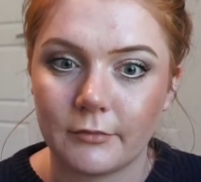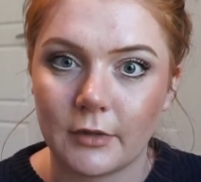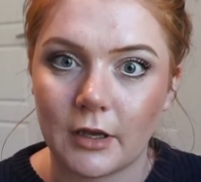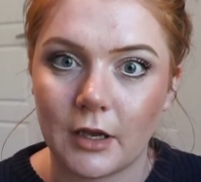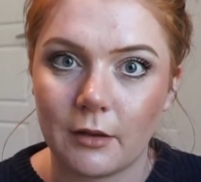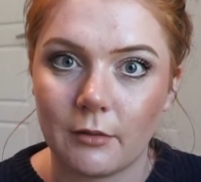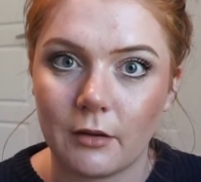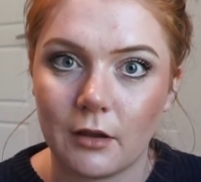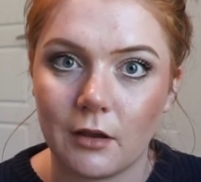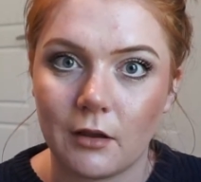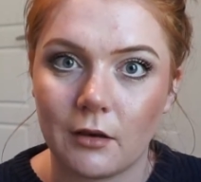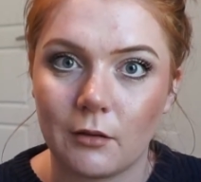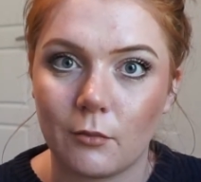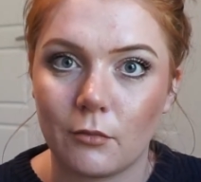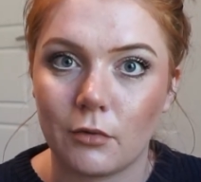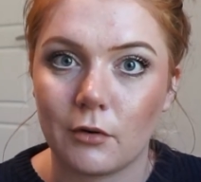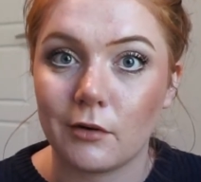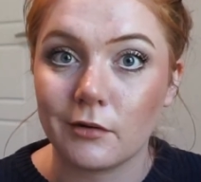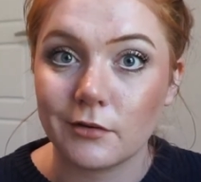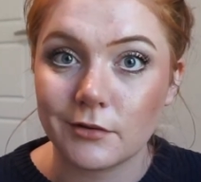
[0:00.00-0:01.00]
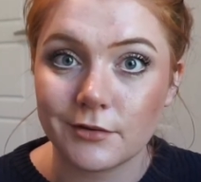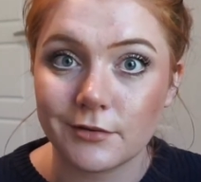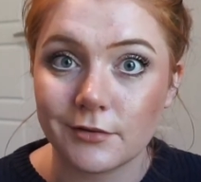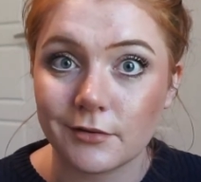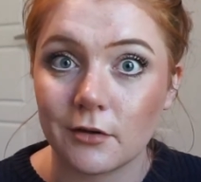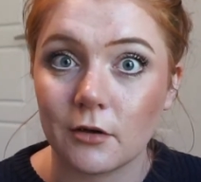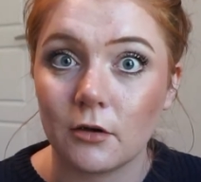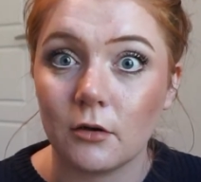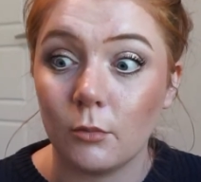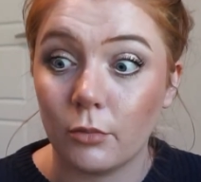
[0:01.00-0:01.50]
Bronzers
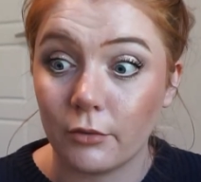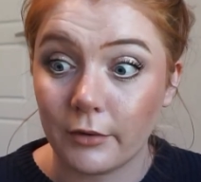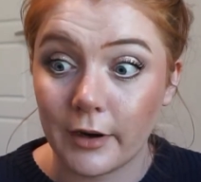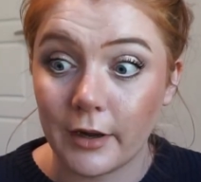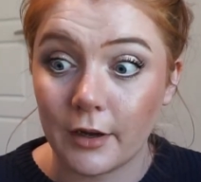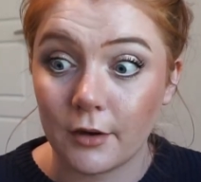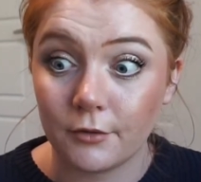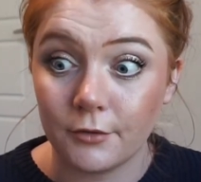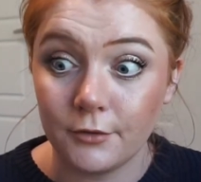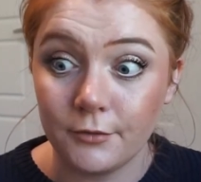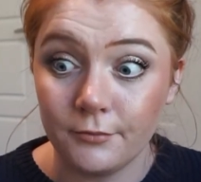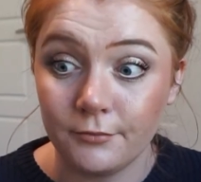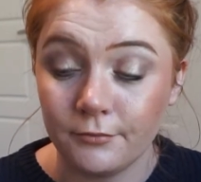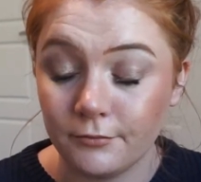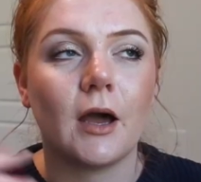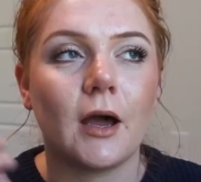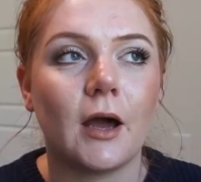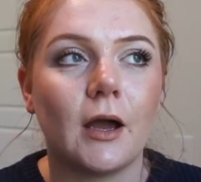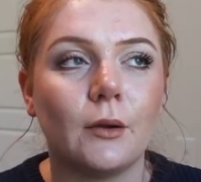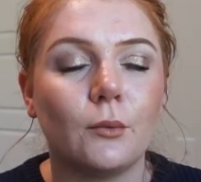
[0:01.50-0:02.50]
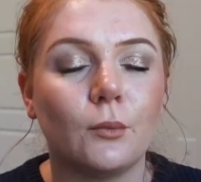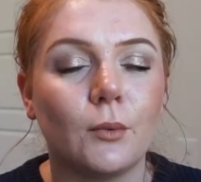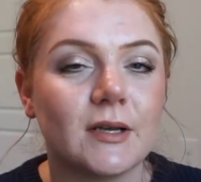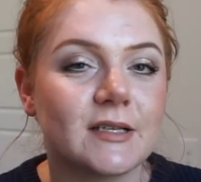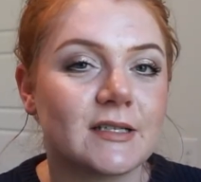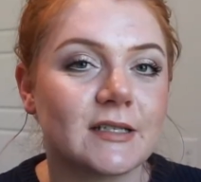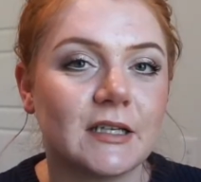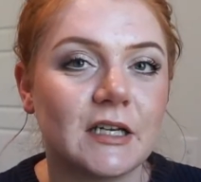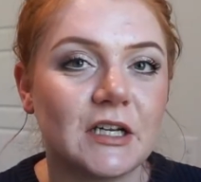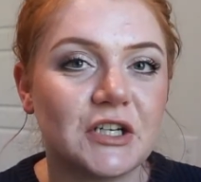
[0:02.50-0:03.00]
are all brown. I
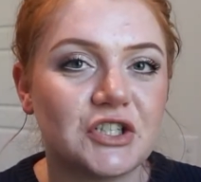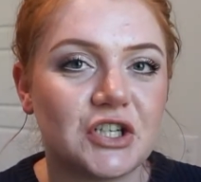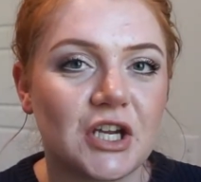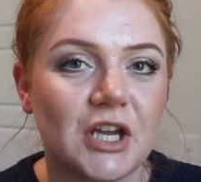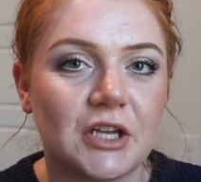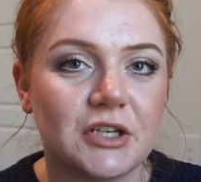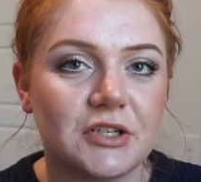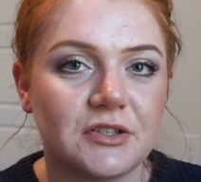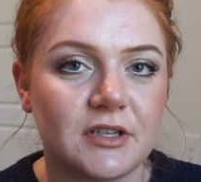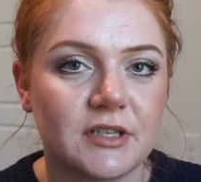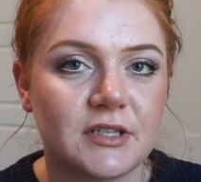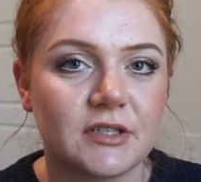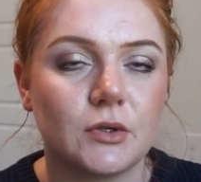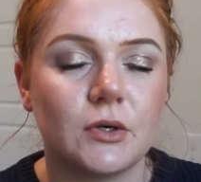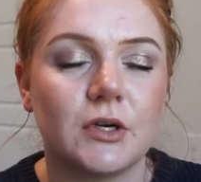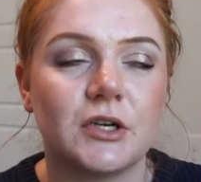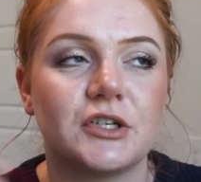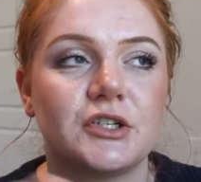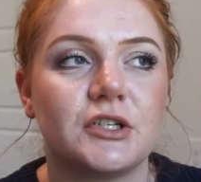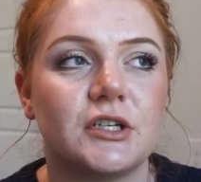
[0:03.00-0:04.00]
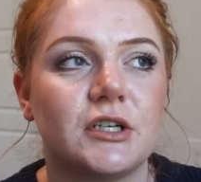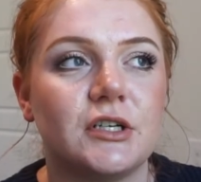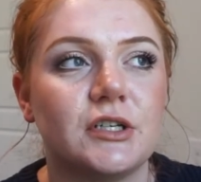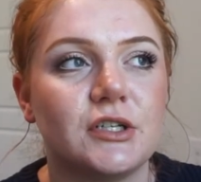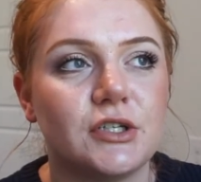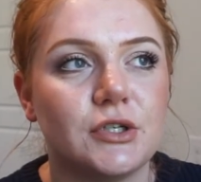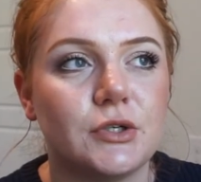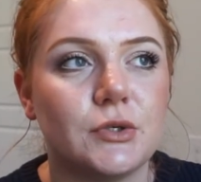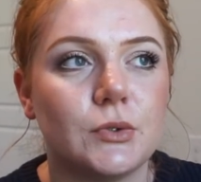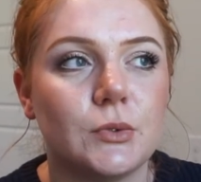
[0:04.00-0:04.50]
was gonna change this question
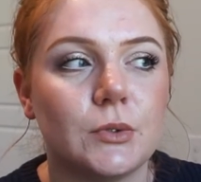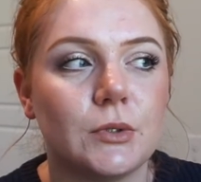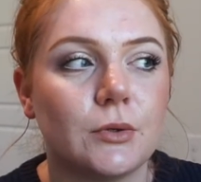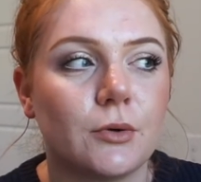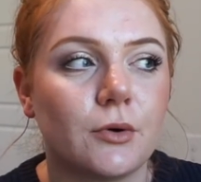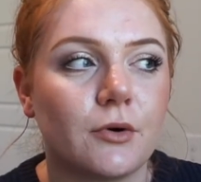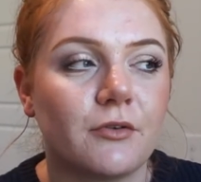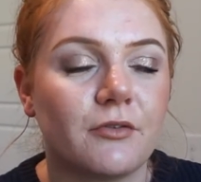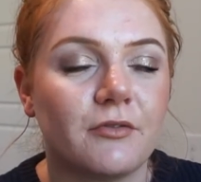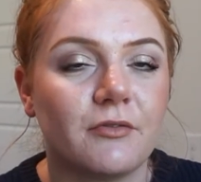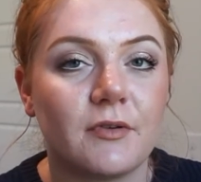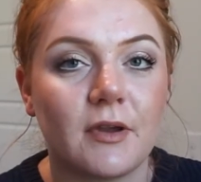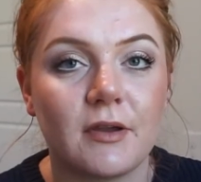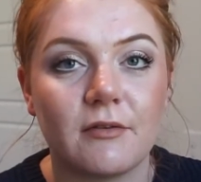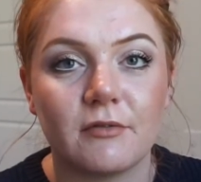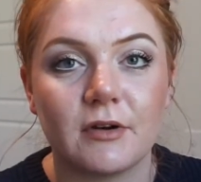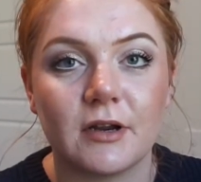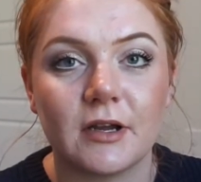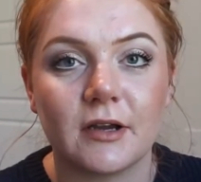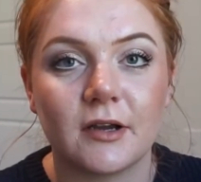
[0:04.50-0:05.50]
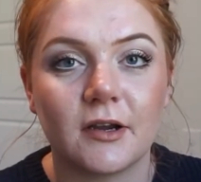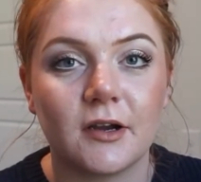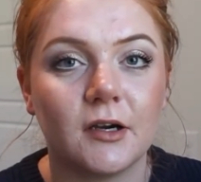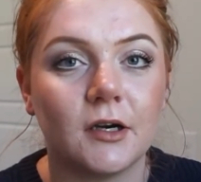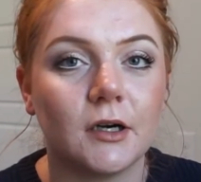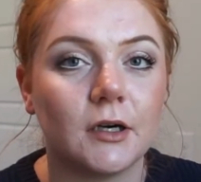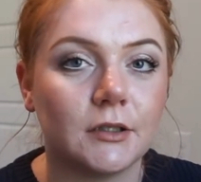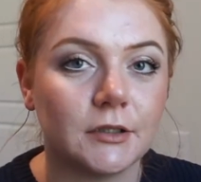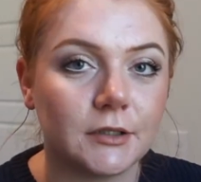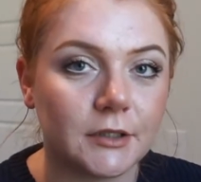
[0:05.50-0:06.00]
to your favorite
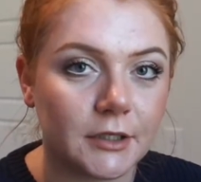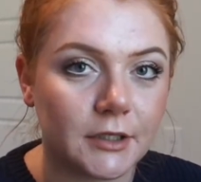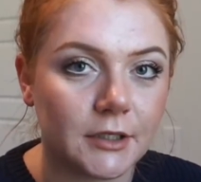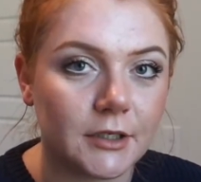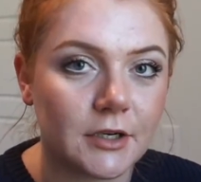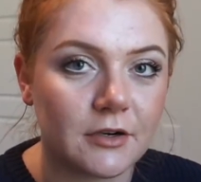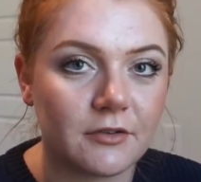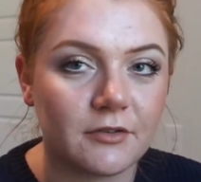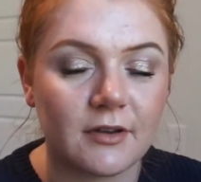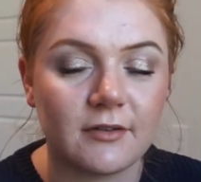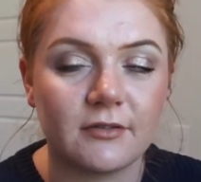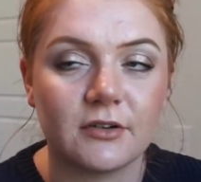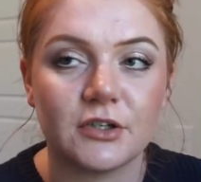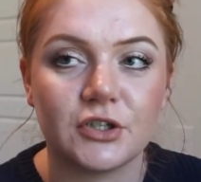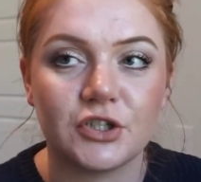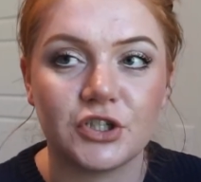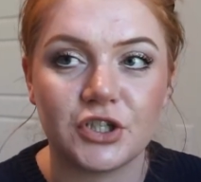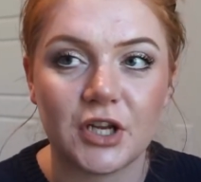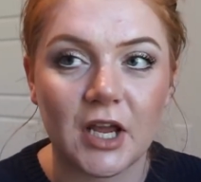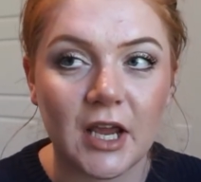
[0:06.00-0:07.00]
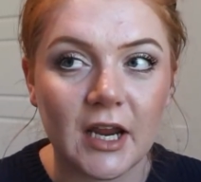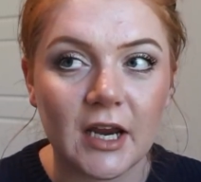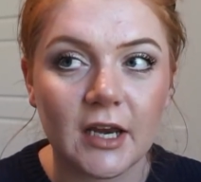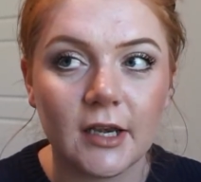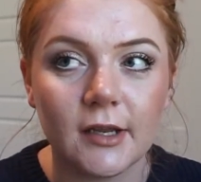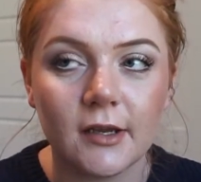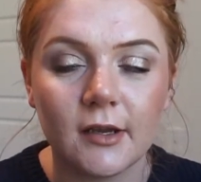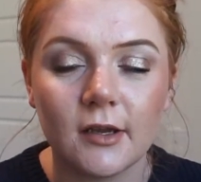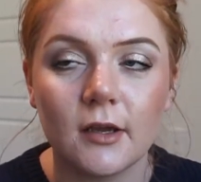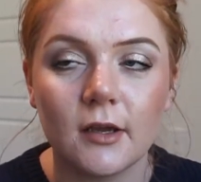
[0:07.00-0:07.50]
color, your favorite shade